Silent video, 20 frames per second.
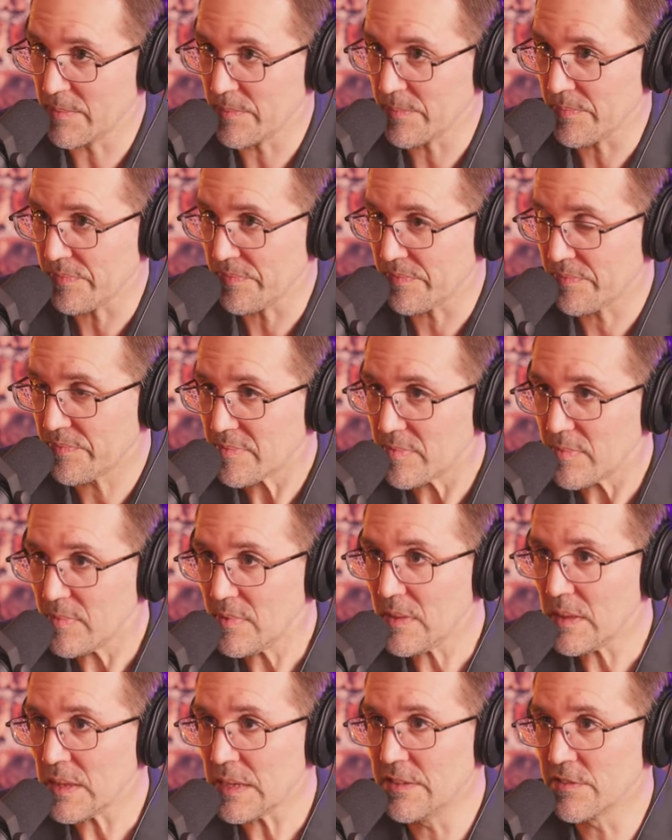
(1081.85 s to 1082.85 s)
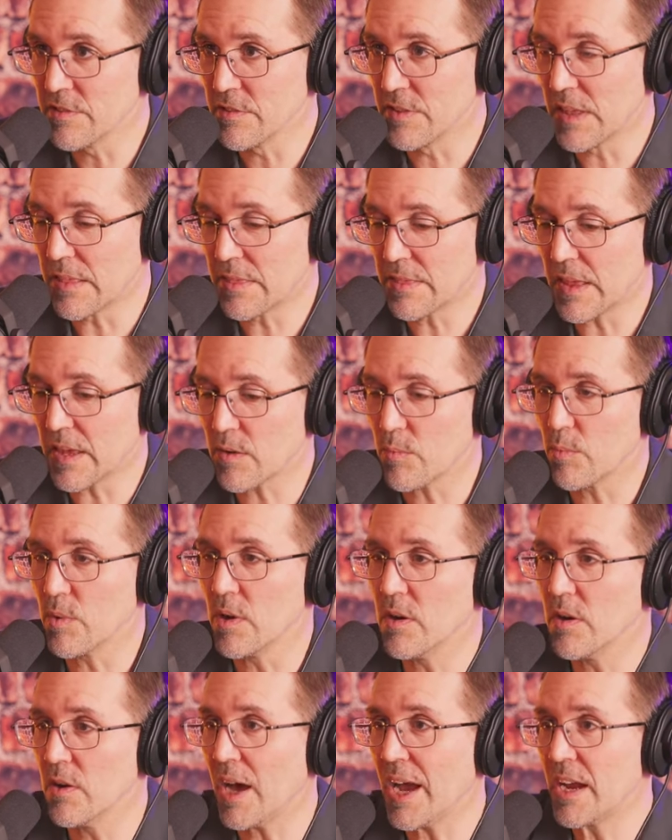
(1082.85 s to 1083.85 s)
Right, right. And so they think,
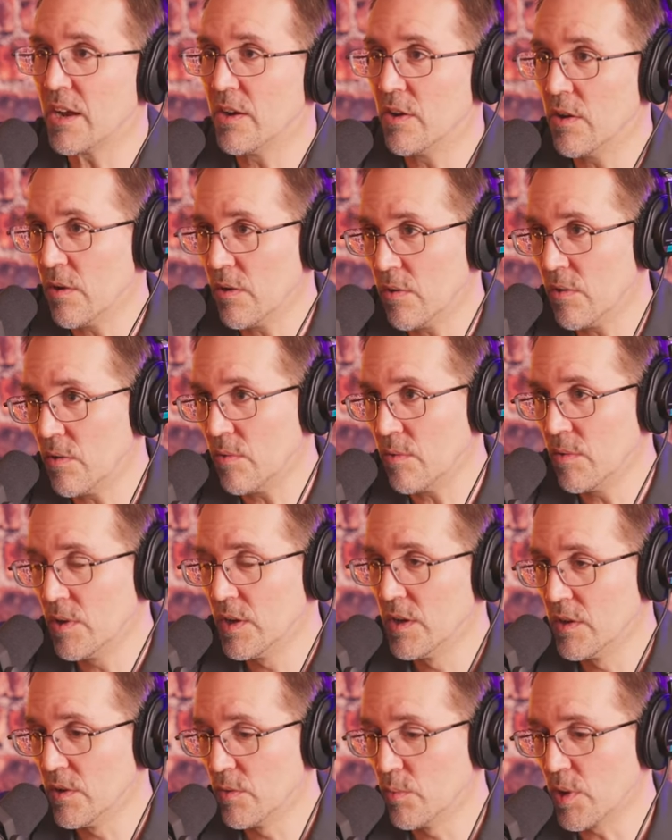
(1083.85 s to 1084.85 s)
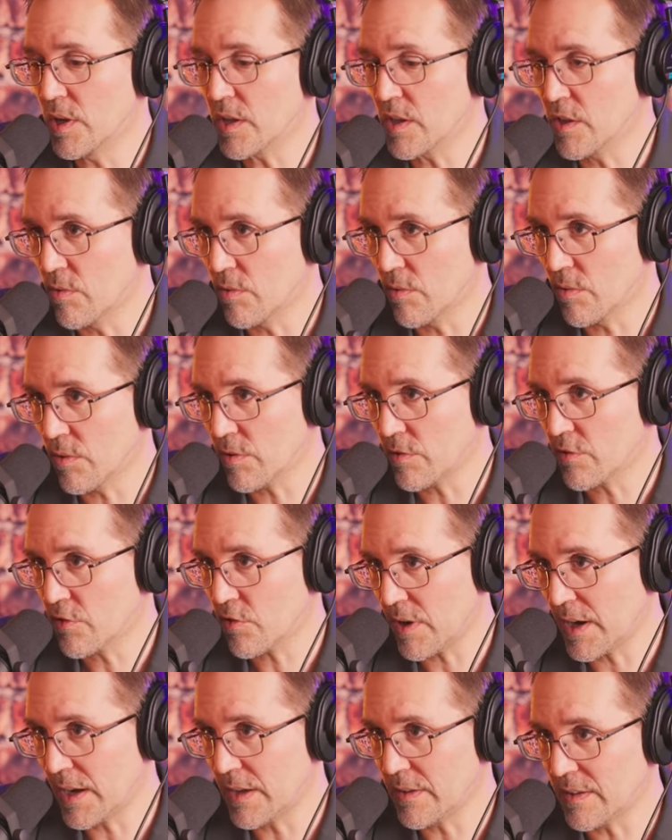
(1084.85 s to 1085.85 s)
well, I know what you're
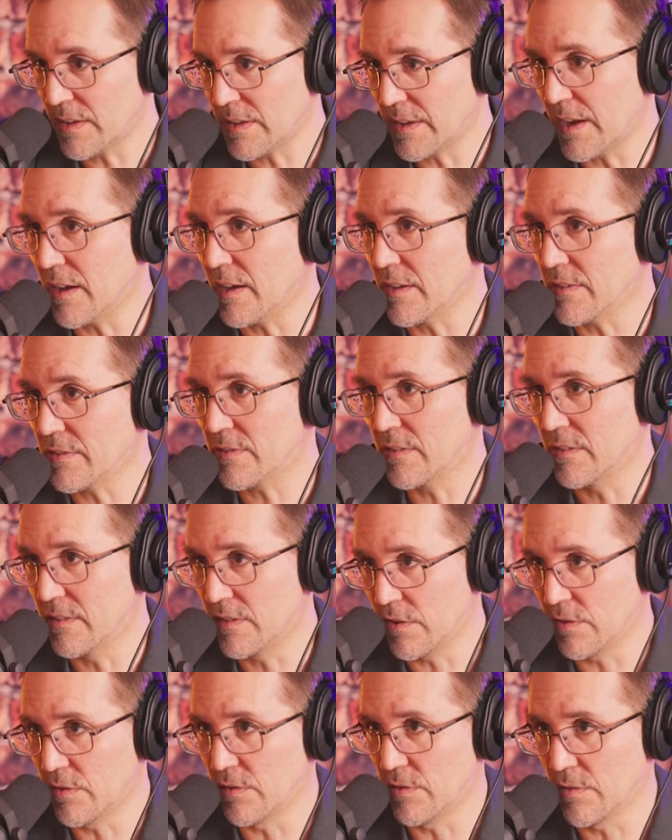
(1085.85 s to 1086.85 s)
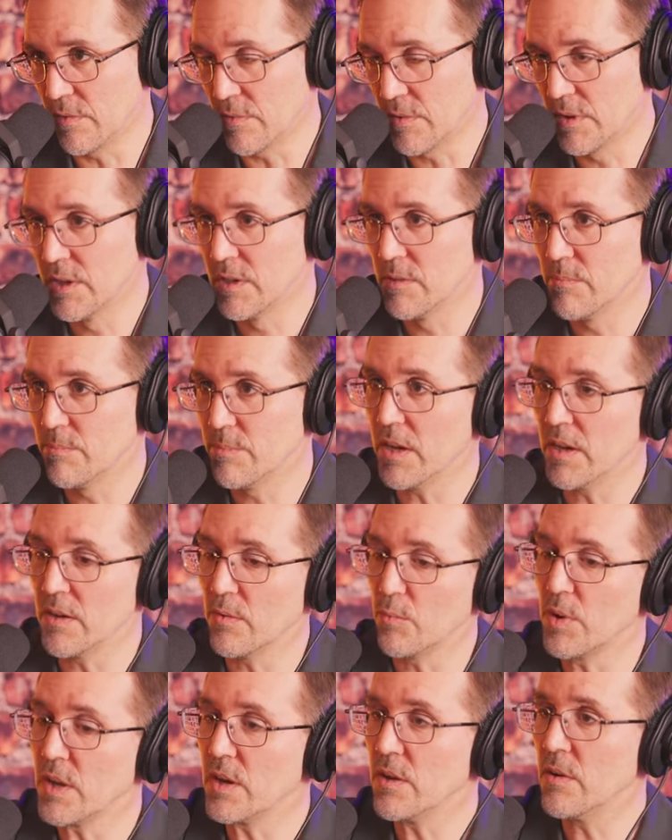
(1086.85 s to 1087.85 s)
trying to get us to do,
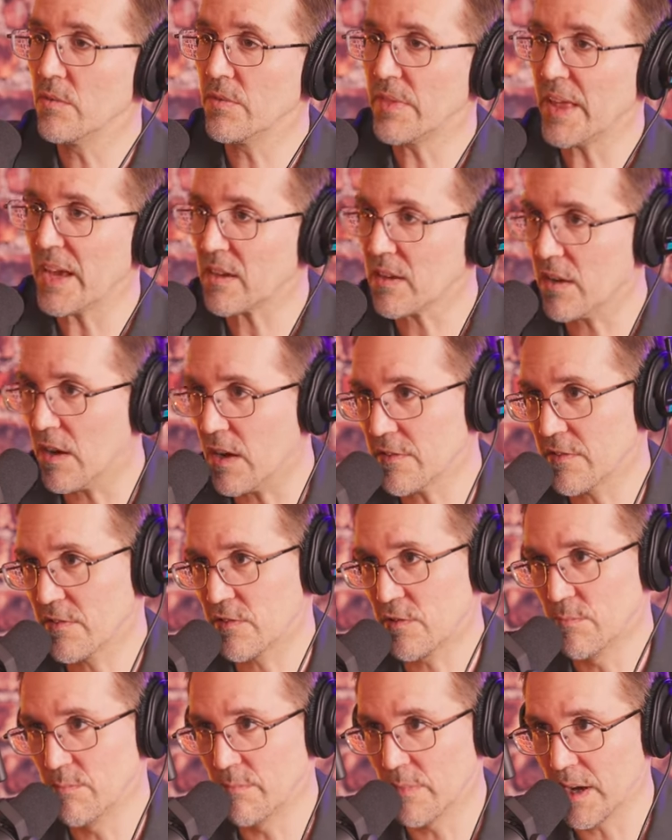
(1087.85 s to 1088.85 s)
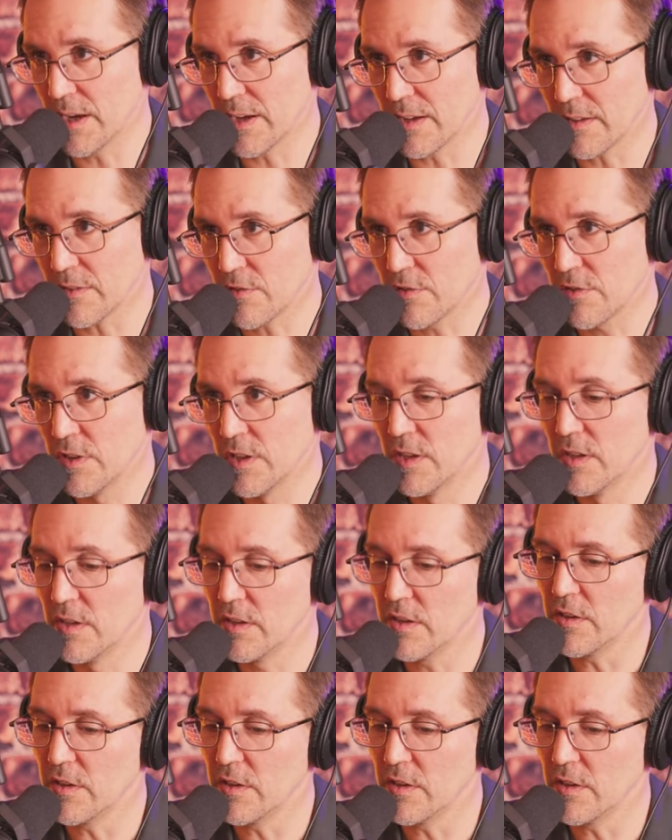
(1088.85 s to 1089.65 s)
but we don't, that costs too much. Right.